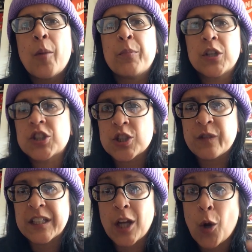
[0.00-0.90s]
purchase
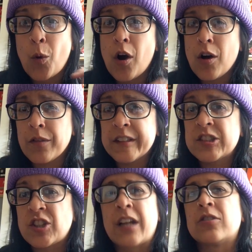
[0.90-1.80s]
video on
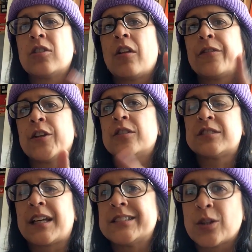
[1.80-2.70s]
this channel on
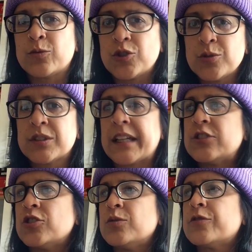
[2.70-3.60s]
Thursday, so do stay
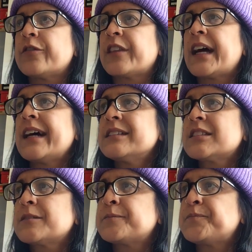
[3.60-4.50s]
tuned for that.